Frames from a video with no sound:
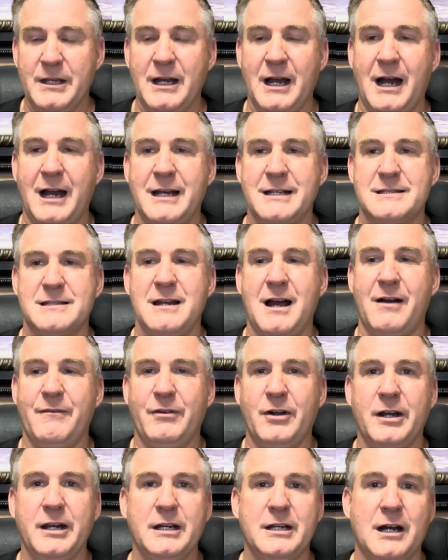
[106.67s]
Uh, it's not
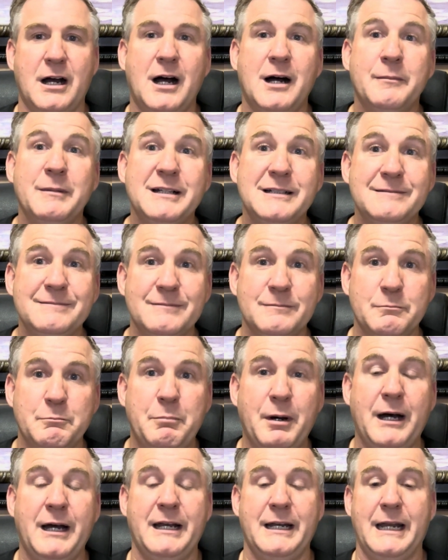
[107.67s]
very common,
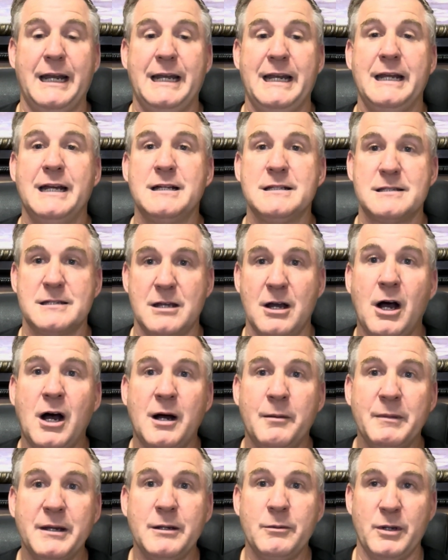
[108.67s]
but it is
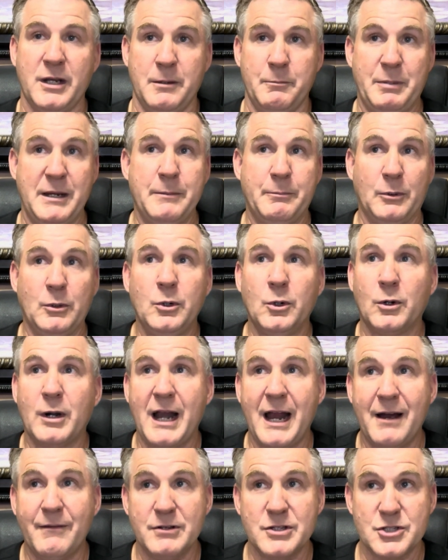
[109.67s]
common in people who are
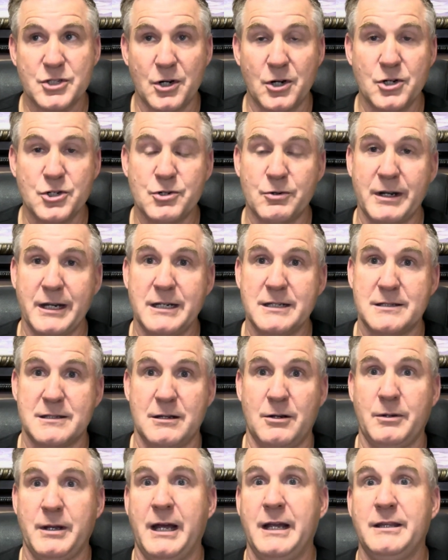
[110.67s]
having surgeries,
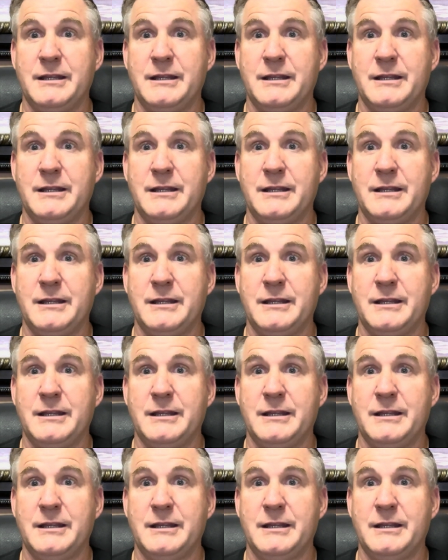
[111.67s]
okay?